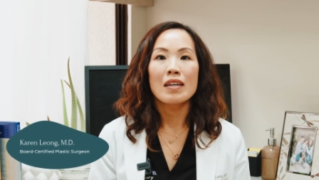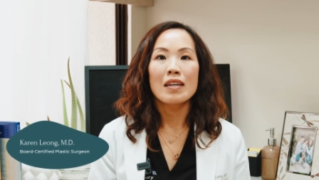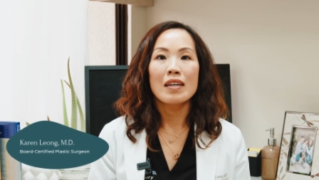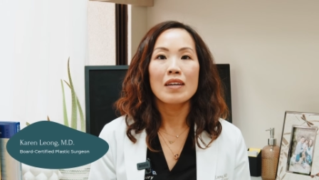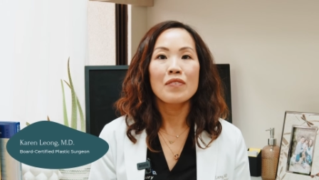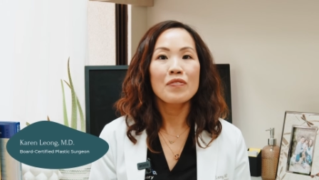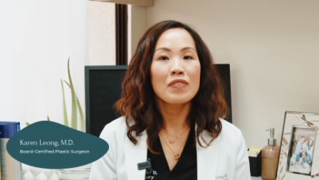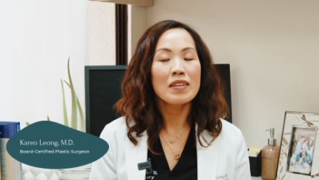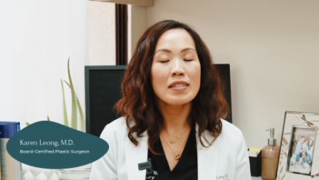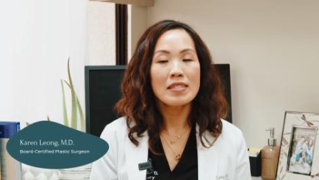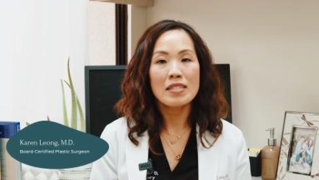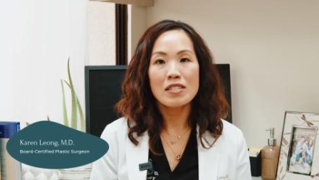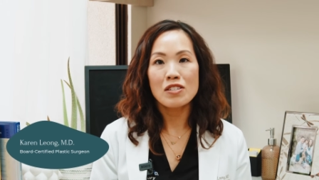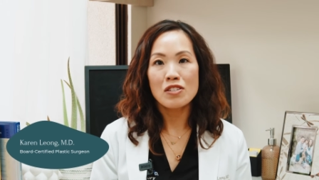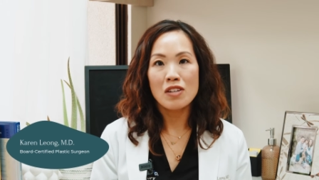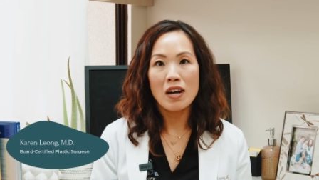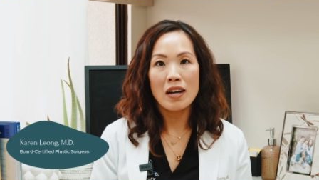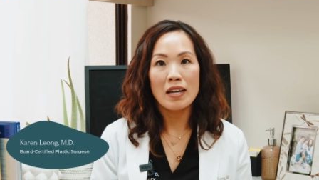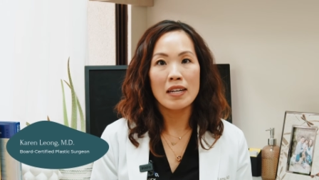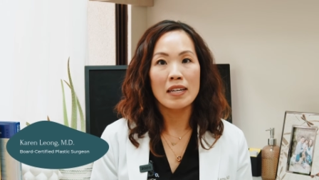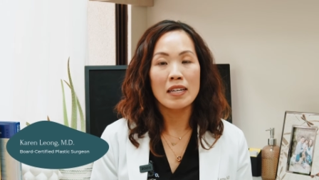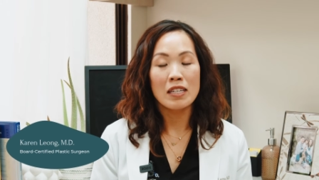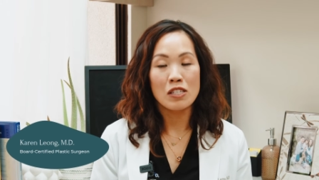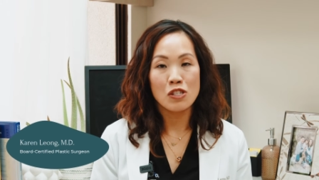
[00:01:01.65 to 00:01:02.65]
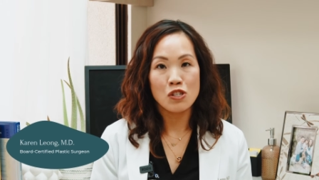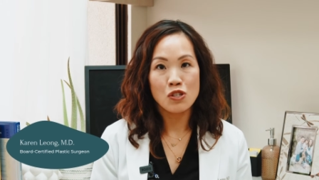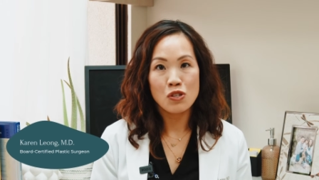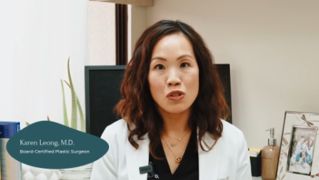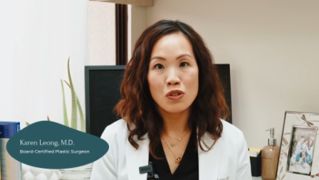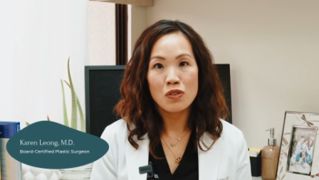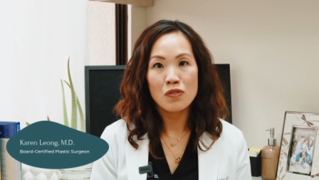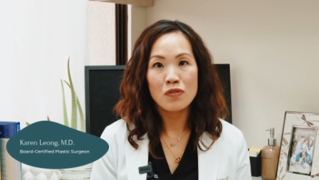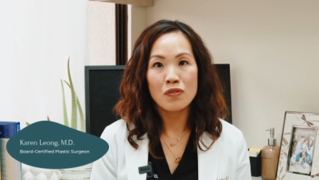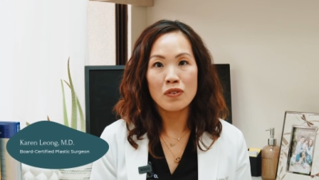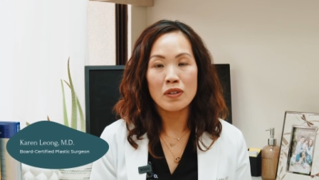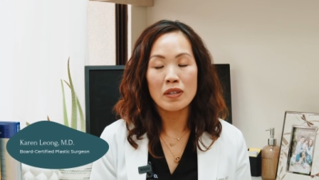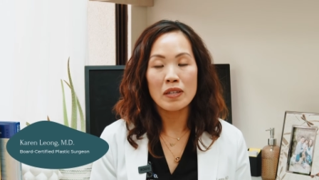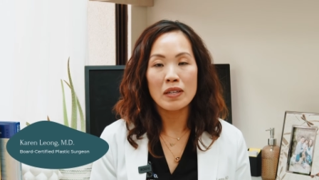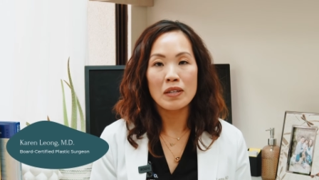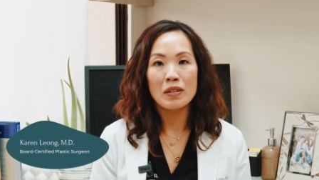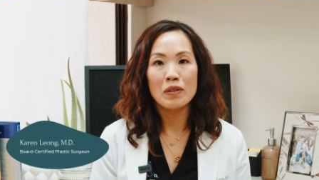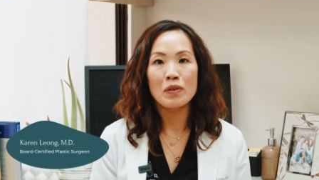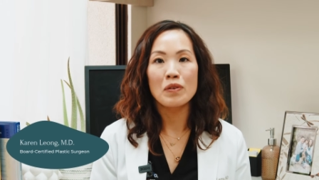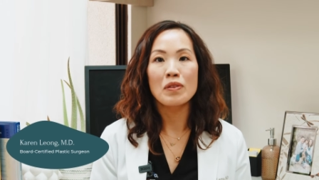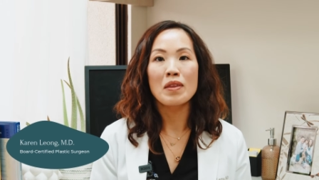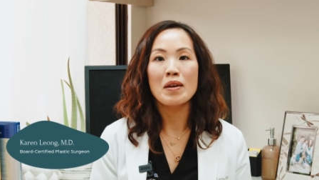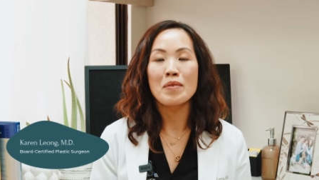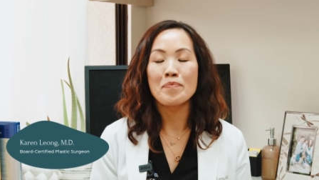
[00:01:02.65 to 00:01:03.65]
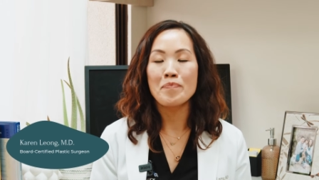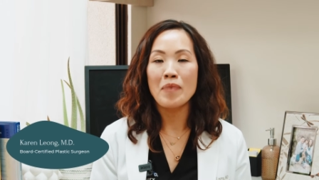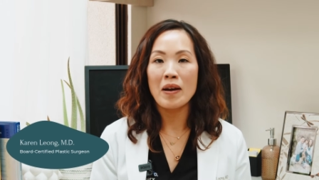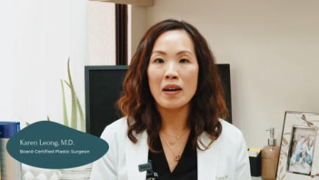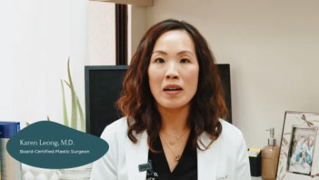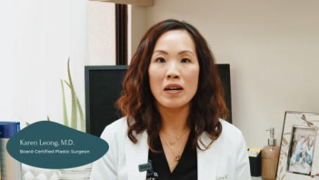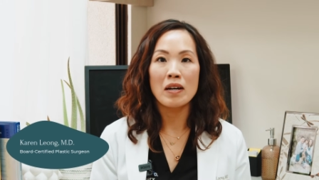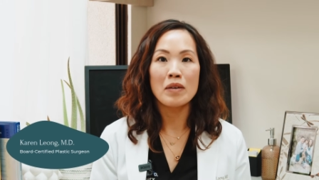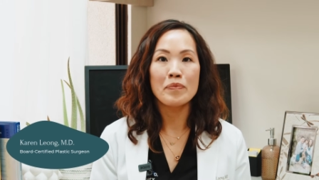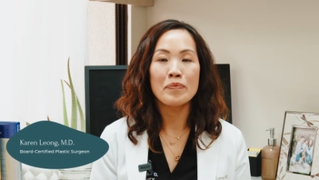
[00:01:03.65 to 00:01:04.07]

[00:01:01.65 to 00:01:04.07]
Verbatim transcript: if this is not a concern for you, then by all